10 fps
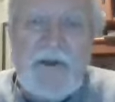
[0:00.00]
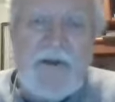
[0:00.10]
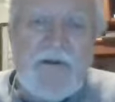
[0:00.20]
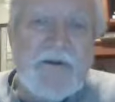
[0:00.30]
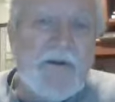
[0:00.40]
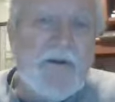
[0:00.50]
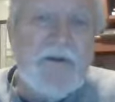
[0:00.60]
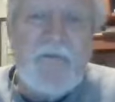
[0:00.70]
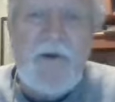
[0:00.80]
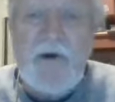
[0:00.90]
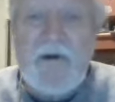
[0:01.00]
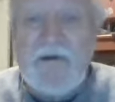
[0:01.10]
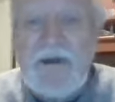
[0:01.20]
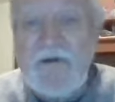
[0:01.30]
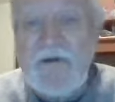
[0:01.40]
sites, zoos, parks,
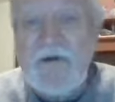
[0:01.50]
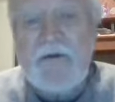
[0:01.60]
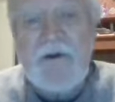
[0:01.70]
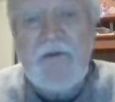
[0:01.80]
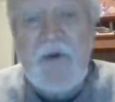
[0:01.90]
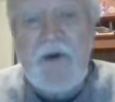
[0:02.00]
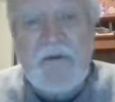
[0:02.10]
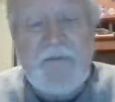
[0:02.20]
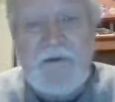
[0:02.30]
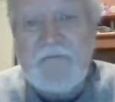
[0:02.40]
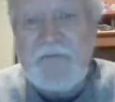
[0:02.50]
nature centers, arboretums.